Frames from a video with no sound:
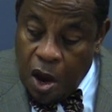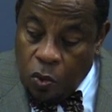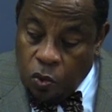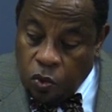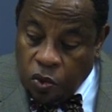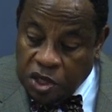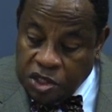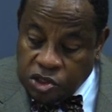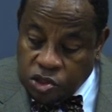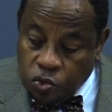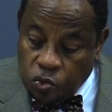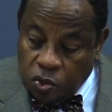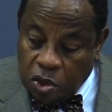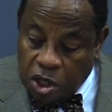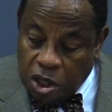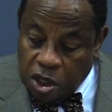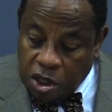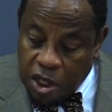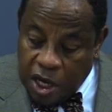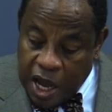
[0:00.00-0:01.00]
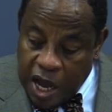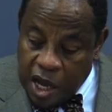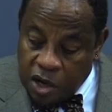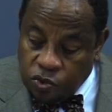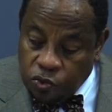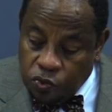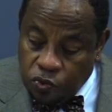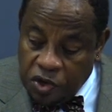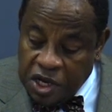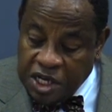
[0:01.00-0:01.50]
which will not
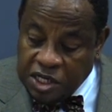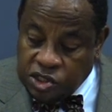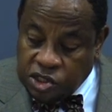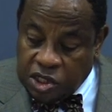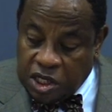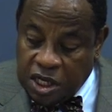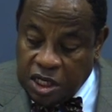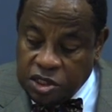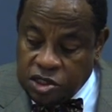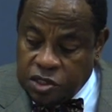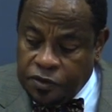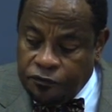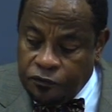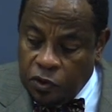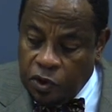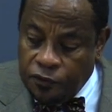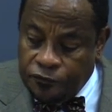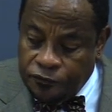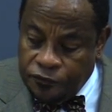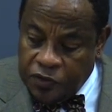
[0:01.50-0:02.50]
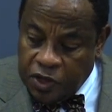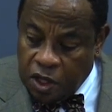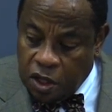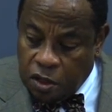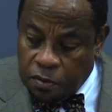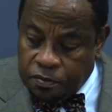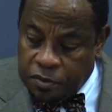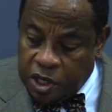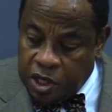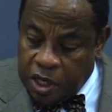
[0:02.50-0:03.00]
reach its
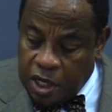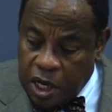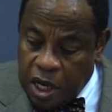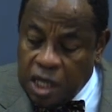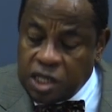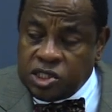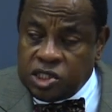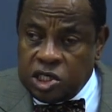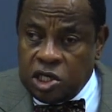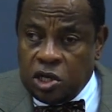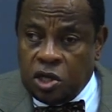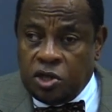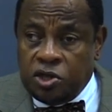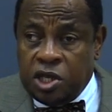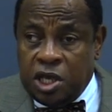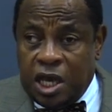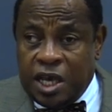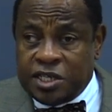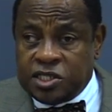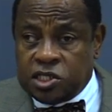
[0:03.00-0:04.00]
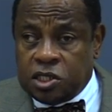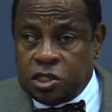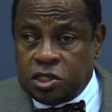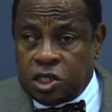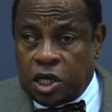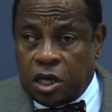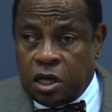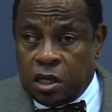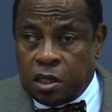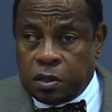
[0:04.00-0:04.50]
fulfillment until the
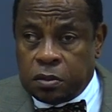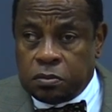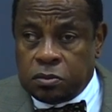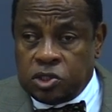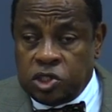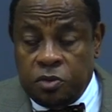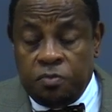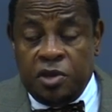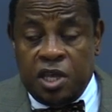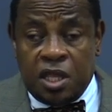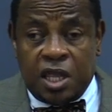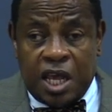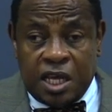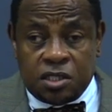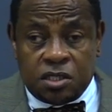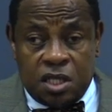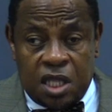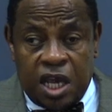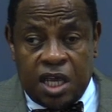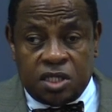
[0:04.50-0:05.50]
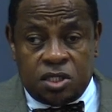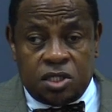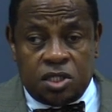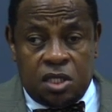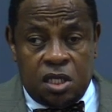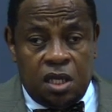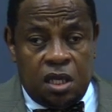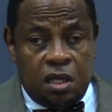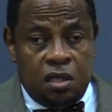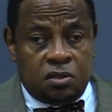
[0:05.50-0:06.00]
eschaton to me that that's
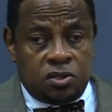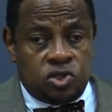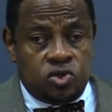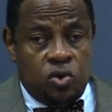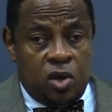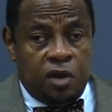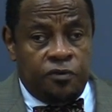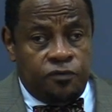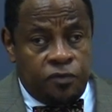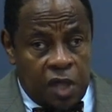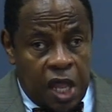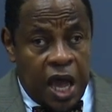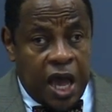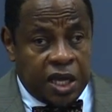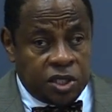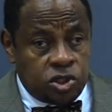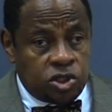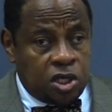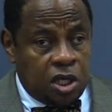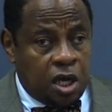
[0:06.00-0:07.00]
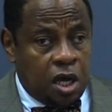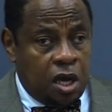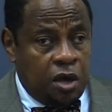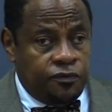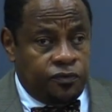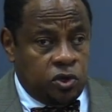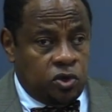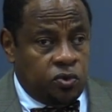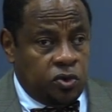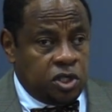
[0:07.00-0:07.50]
the sort of logic
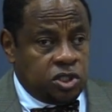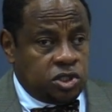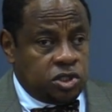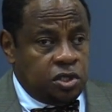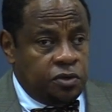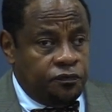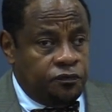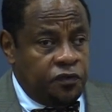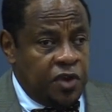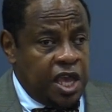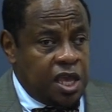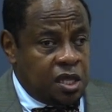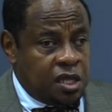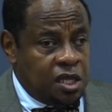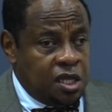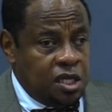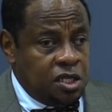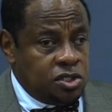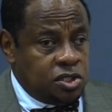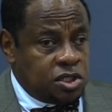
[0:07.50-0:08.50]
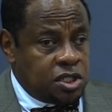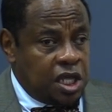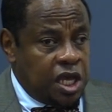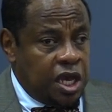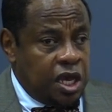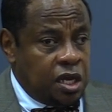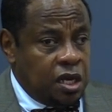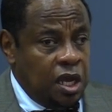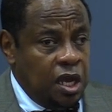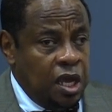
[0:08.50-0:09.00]
of the christian faith is
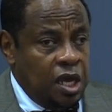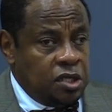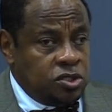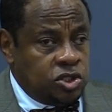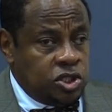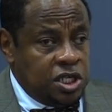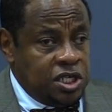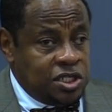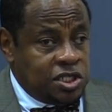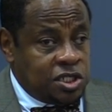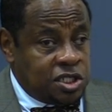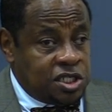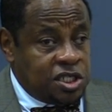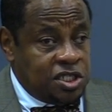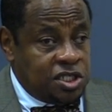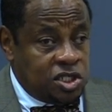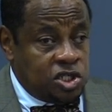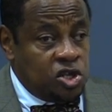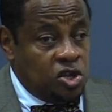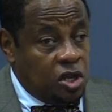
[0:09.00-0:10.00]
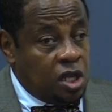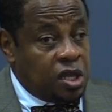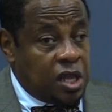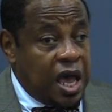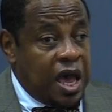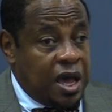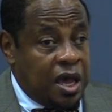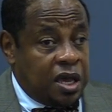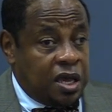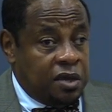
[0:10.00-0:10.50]
that jesus is still
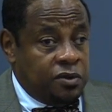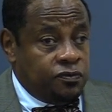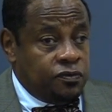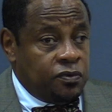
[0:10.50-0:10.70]
alive